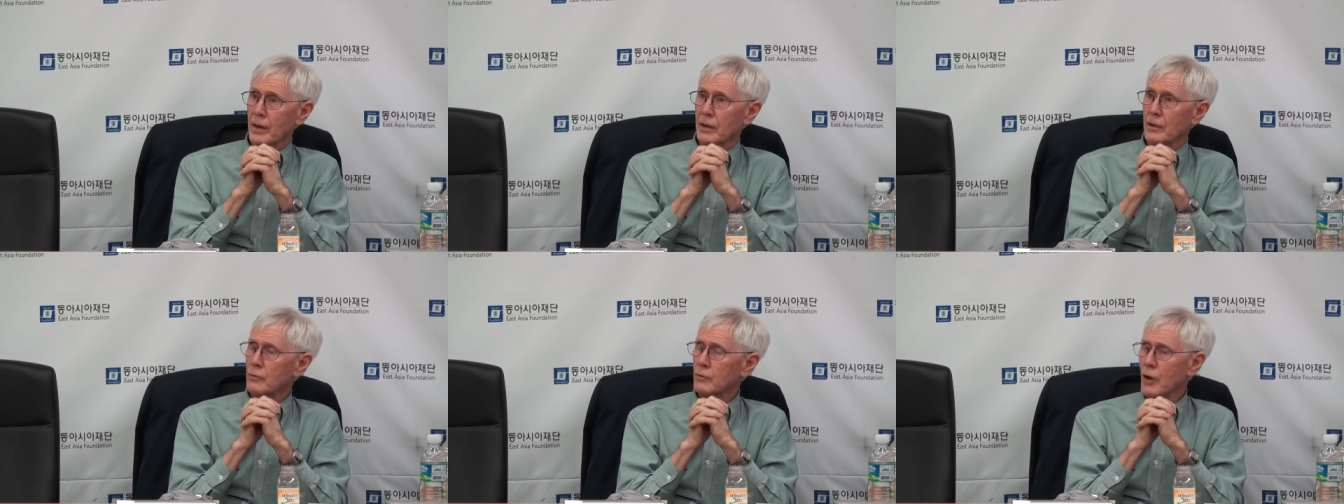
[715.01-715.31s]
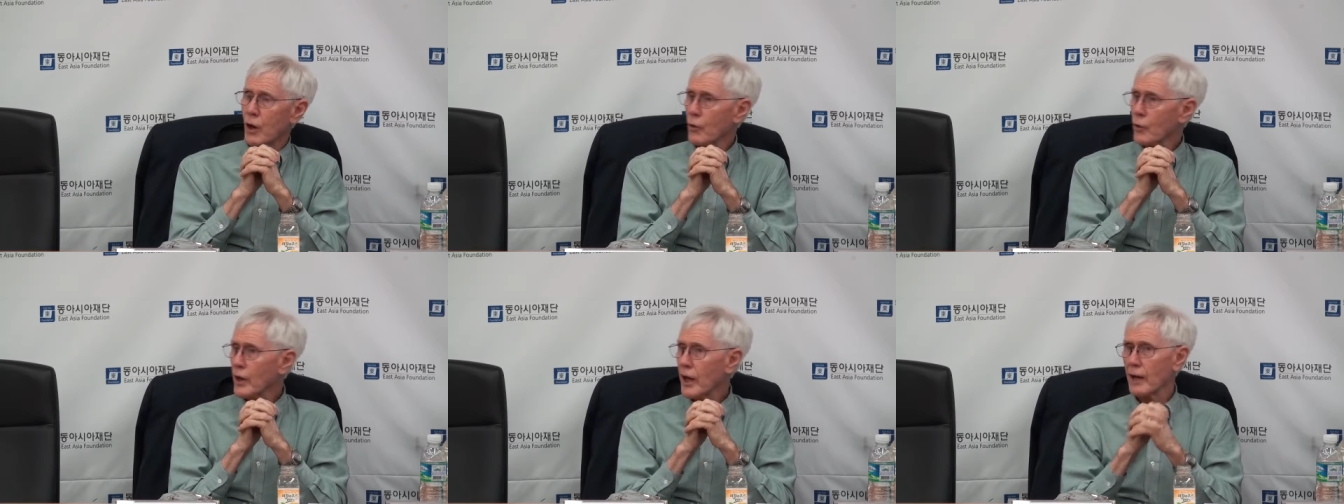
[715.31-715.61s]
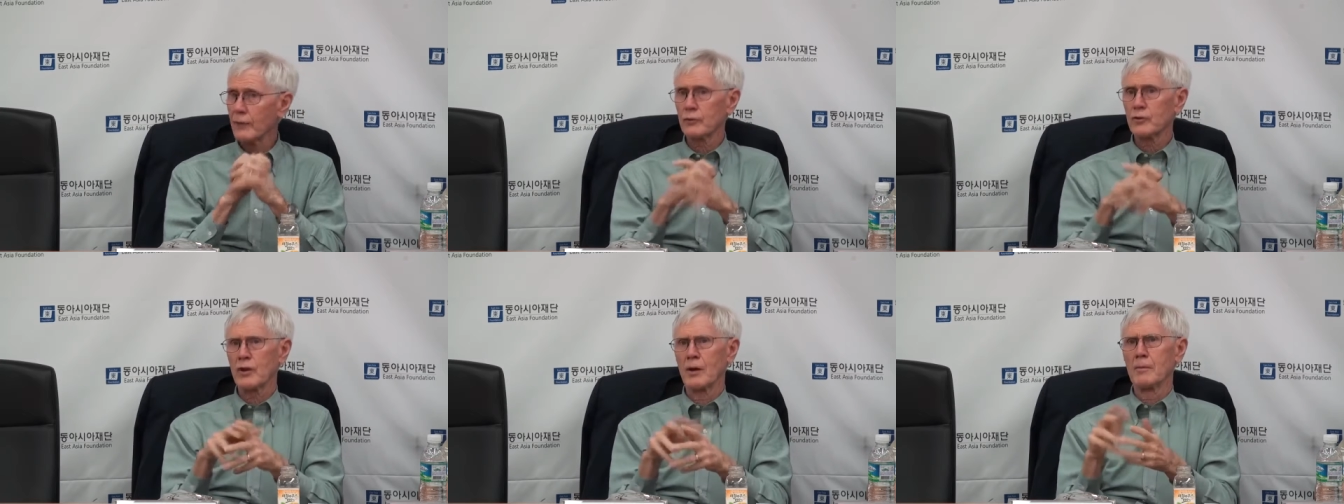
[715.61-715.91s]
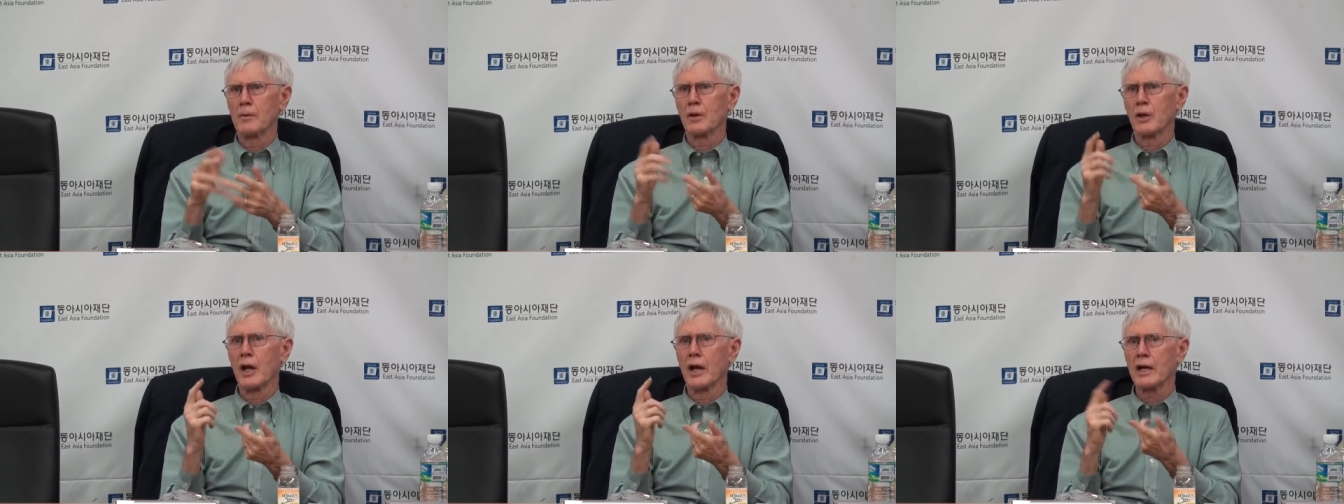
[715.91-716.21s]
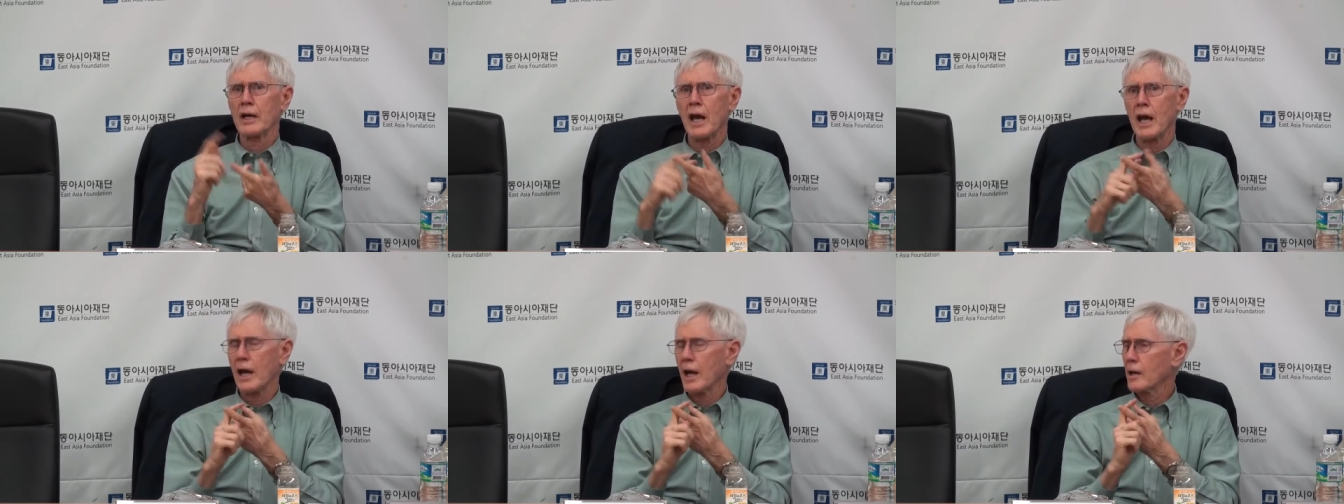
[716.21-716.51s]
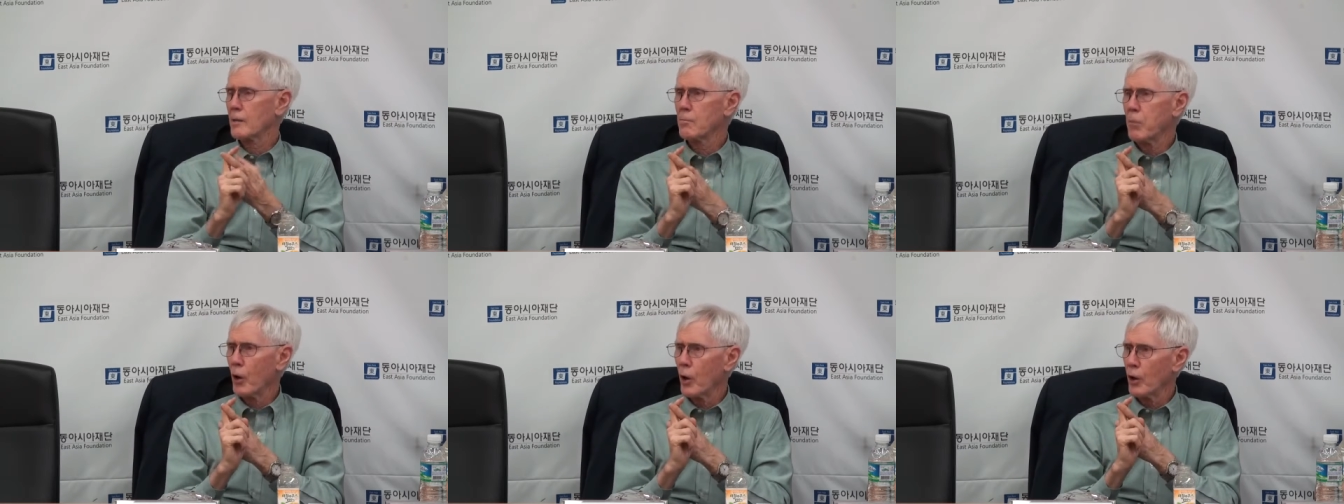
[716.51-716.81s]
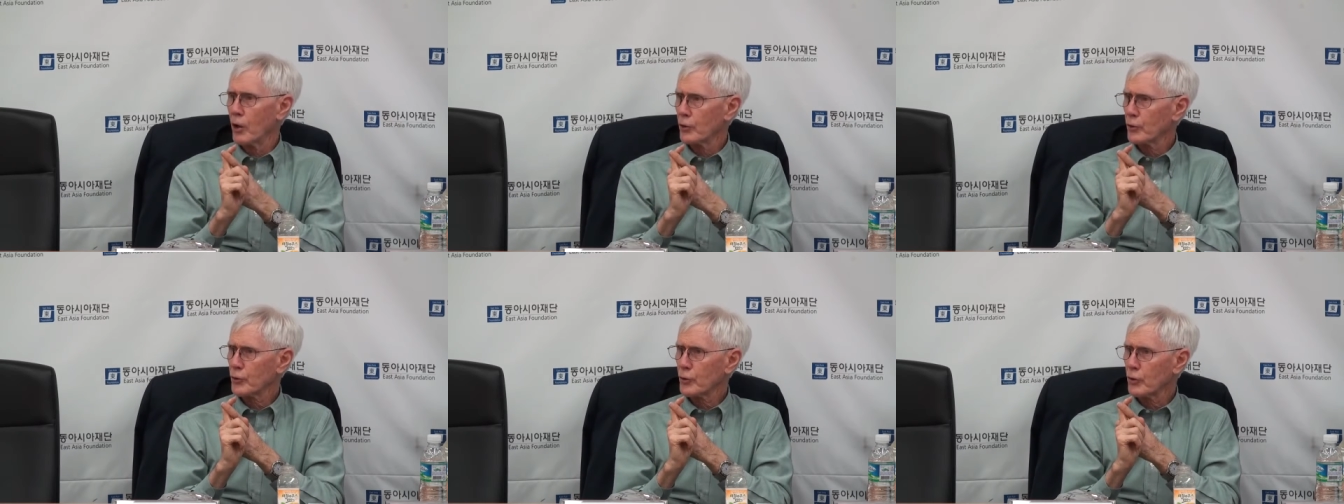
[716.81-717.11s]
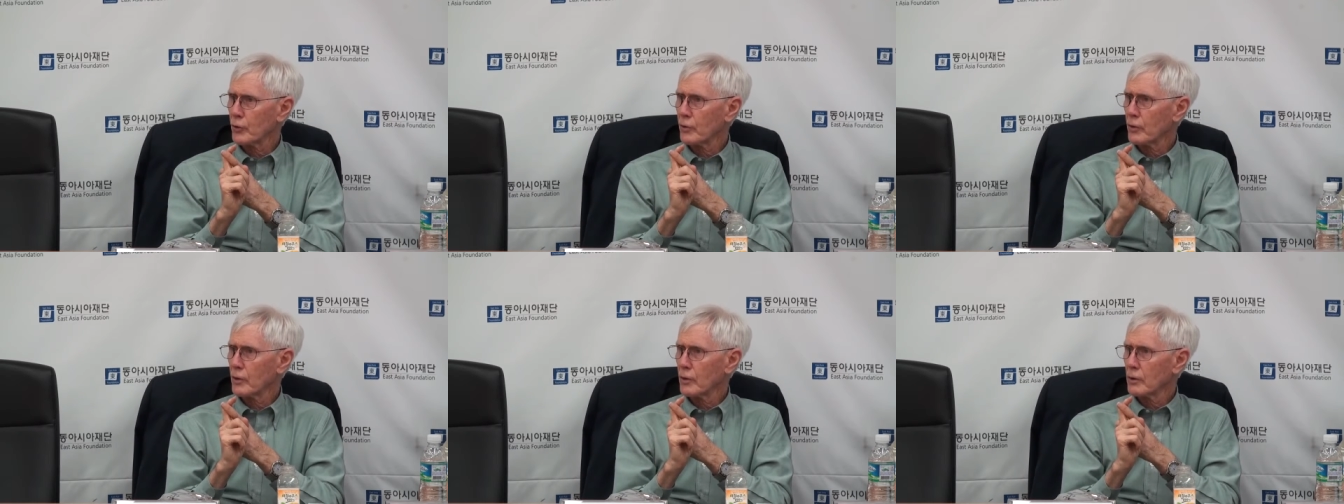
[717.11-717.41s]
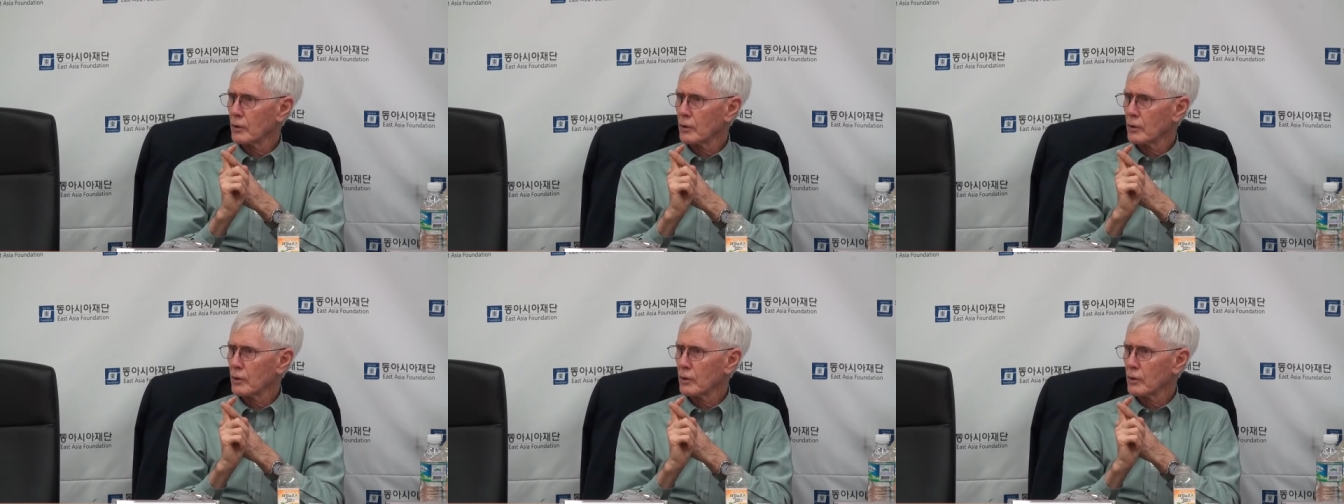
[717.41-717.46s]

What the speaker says: You don't have someone like Hank Paulson,